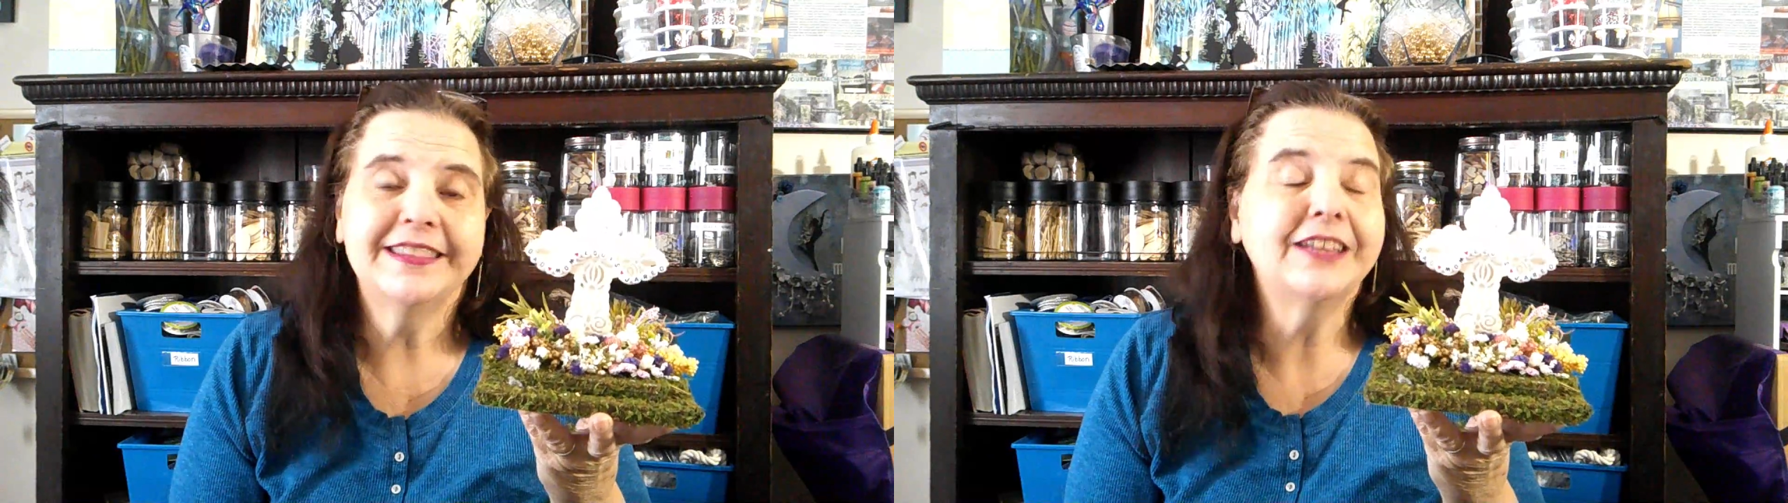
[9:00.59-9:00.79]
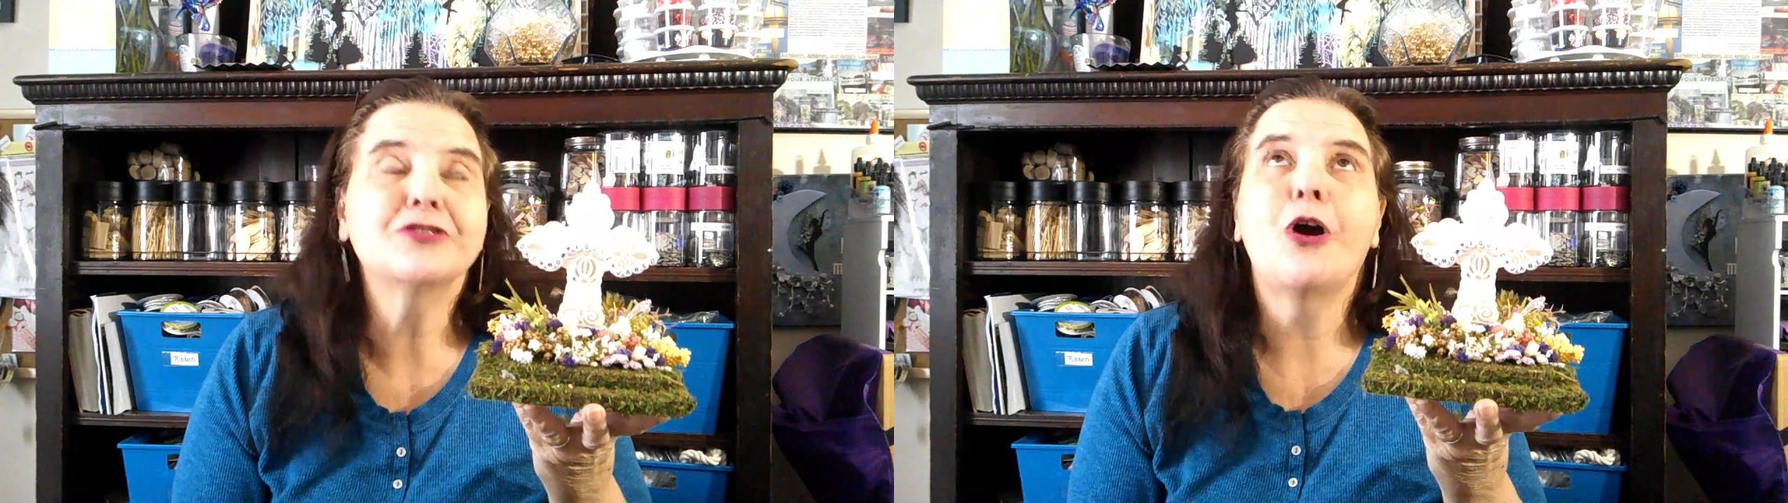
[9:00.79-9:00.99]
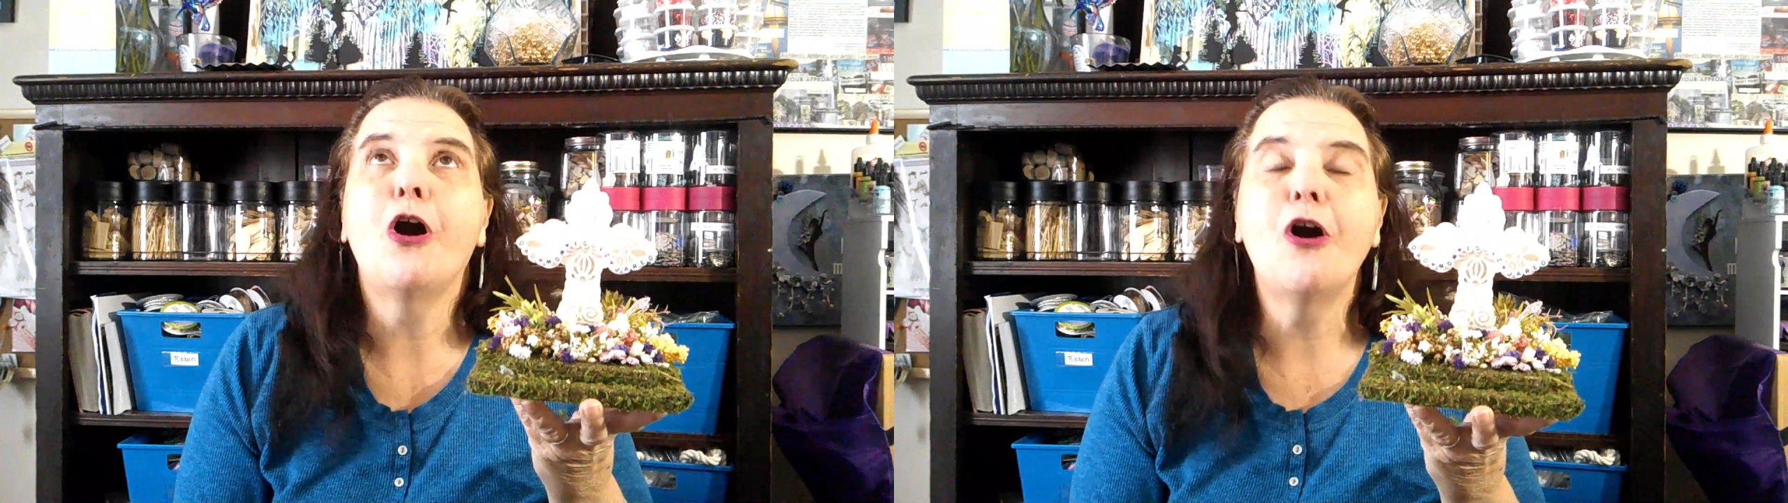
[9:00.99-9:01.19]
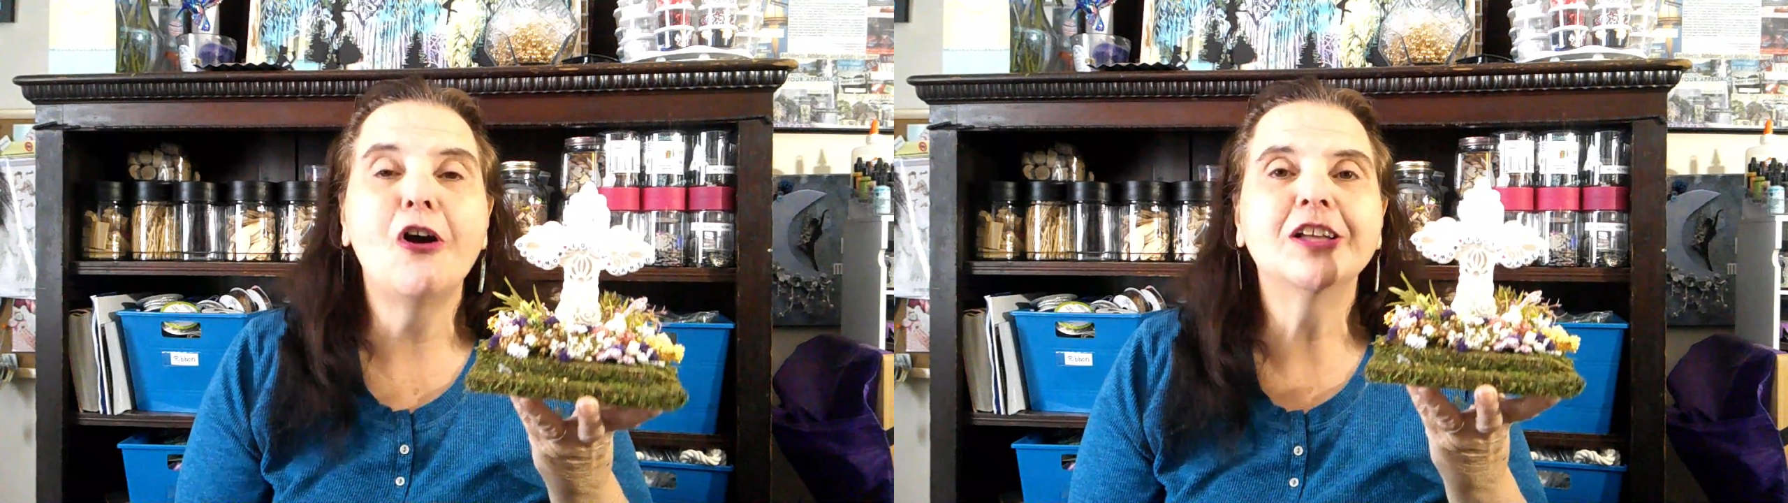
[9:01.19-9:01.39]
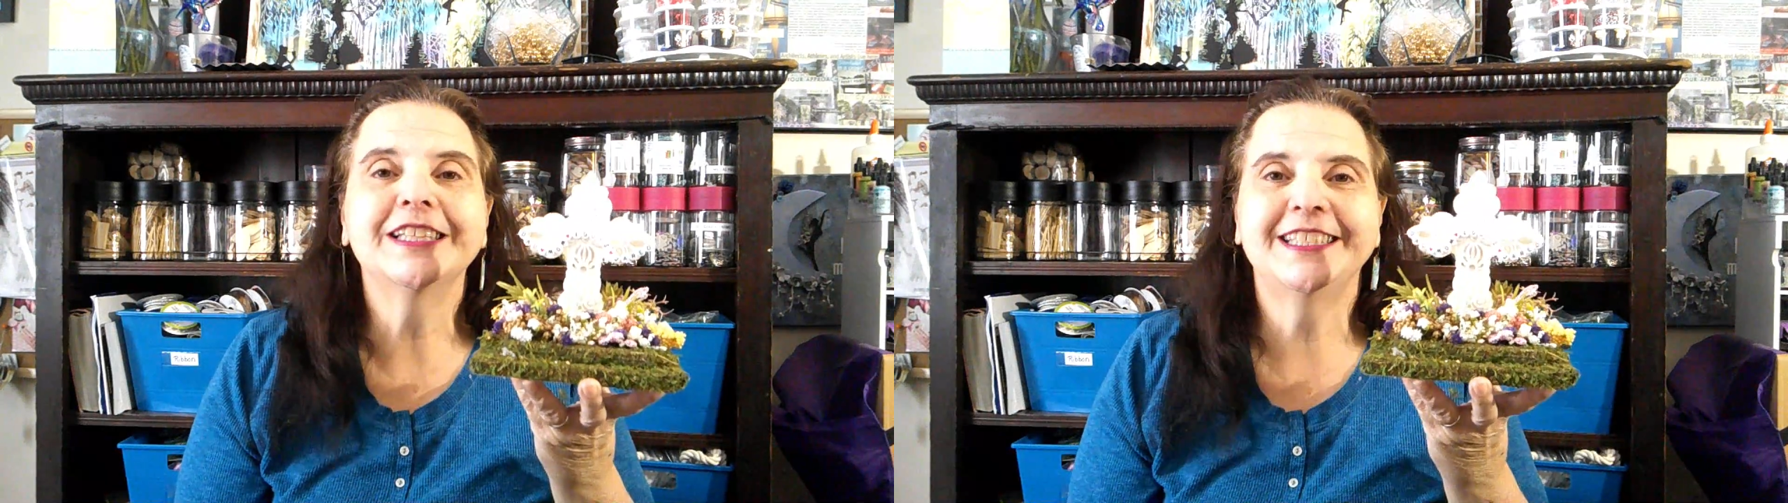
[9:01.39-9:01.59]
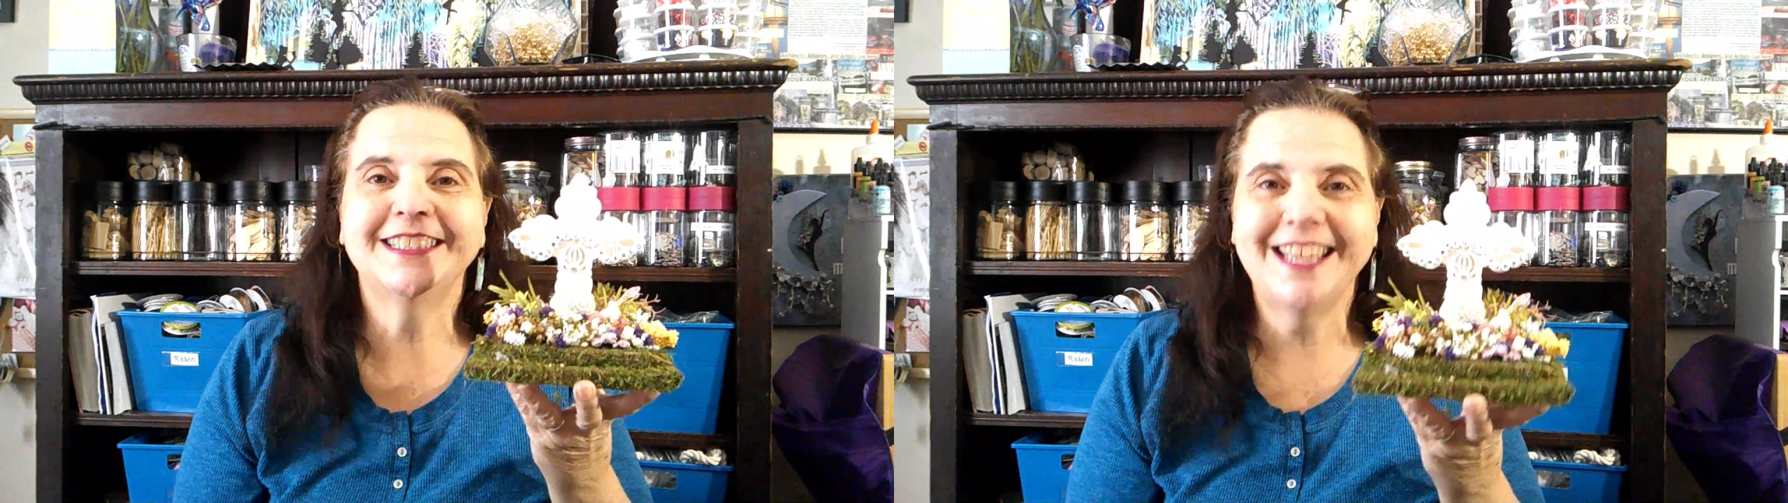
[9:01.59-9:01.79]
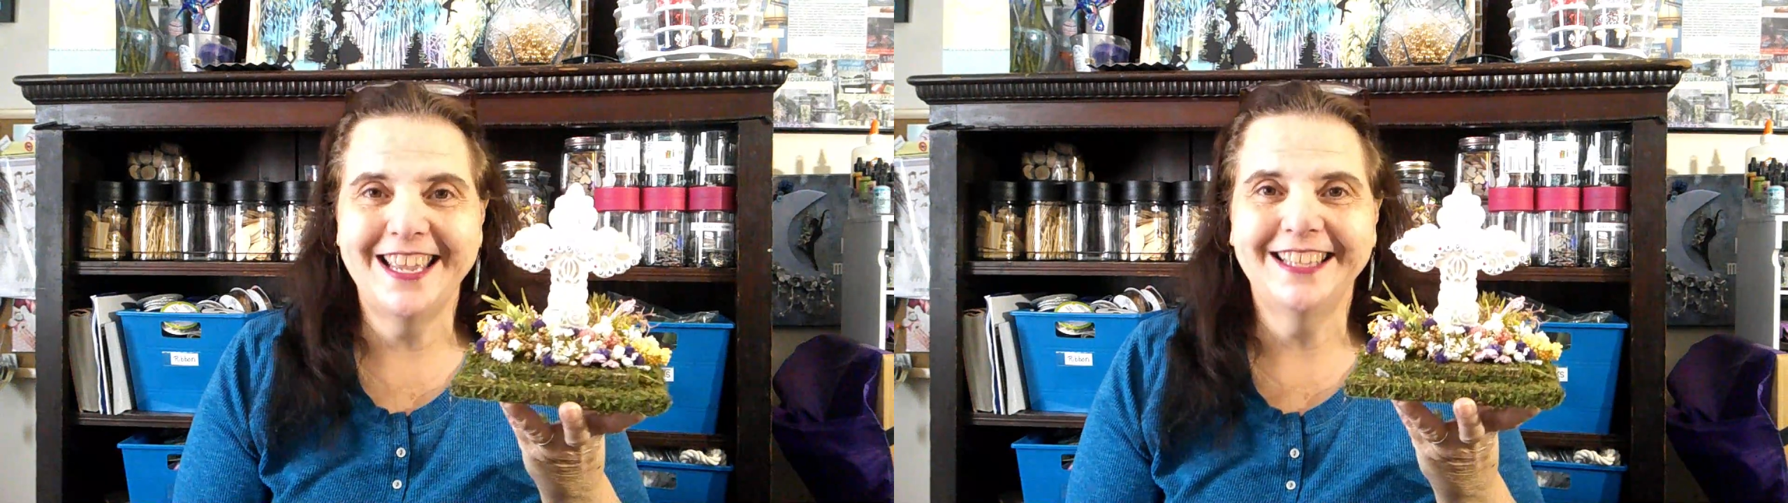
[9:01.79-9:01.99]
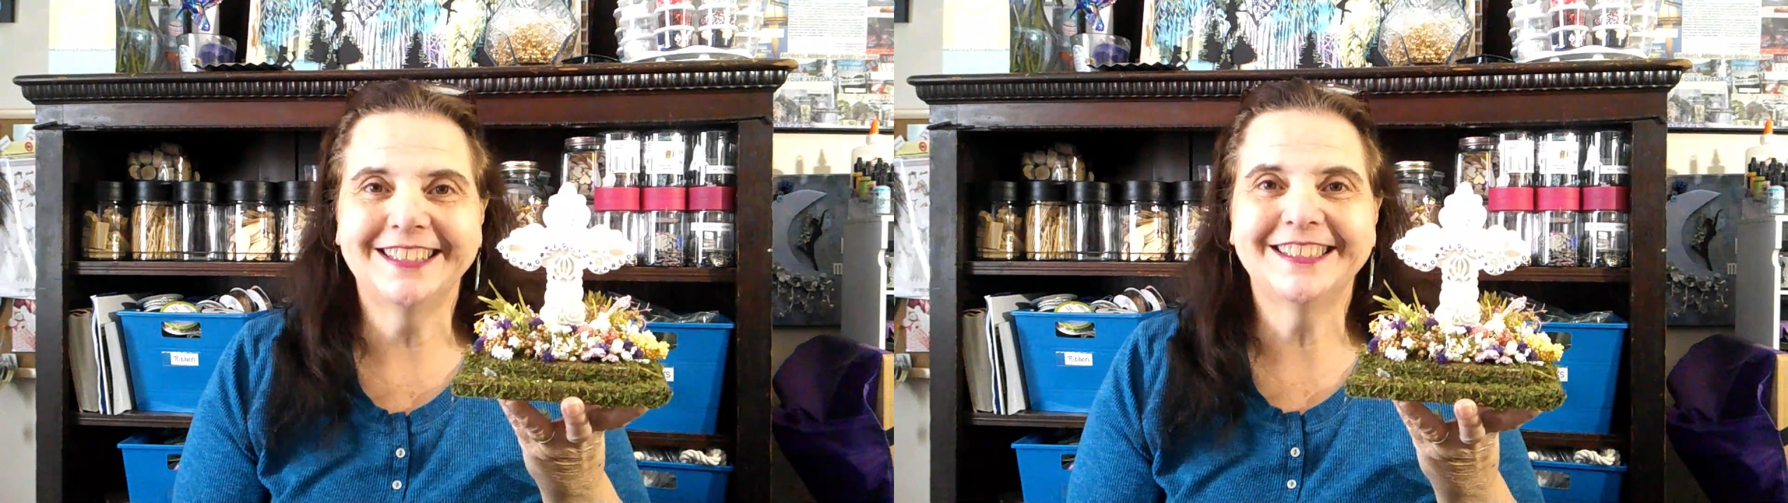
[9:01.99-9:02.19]
That's all it
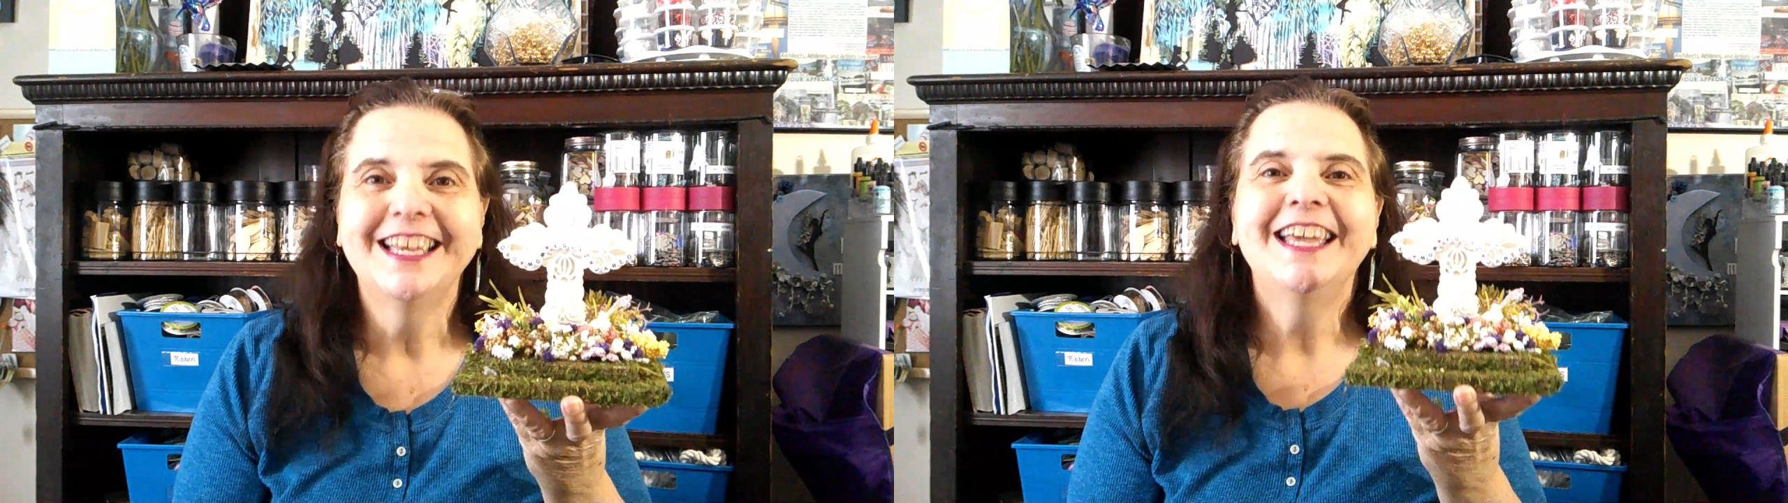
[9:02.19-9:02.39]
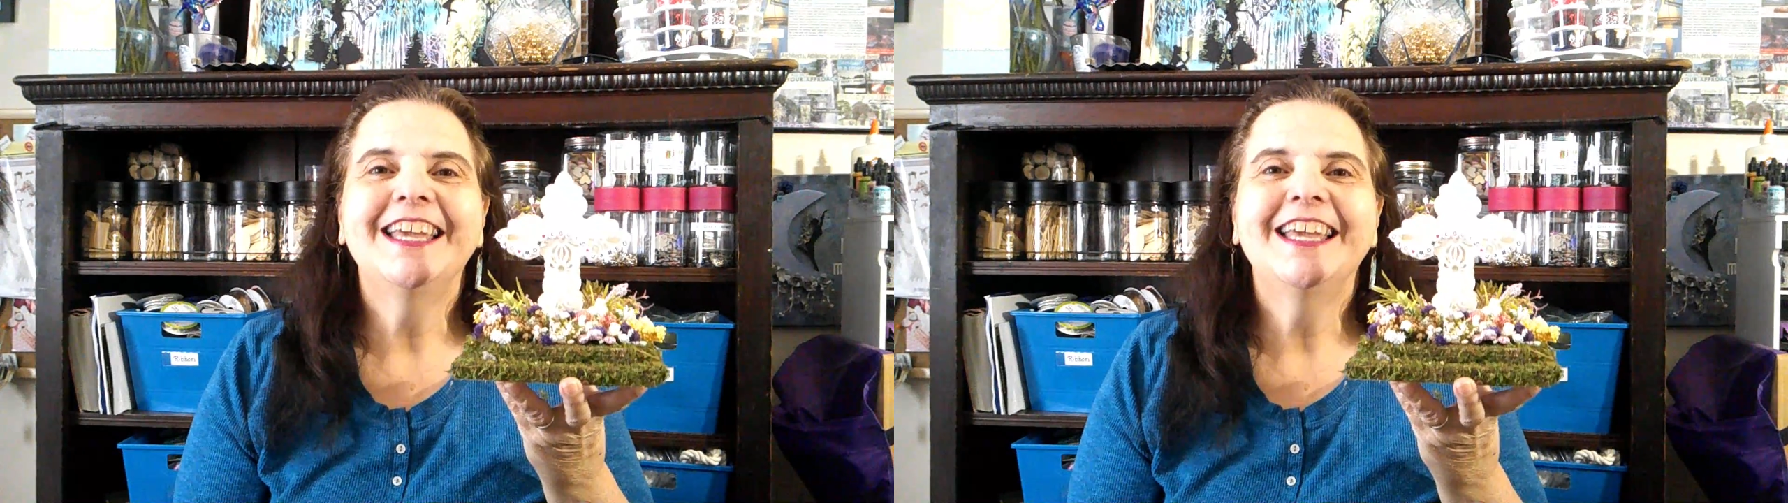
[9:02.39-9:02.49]
takes,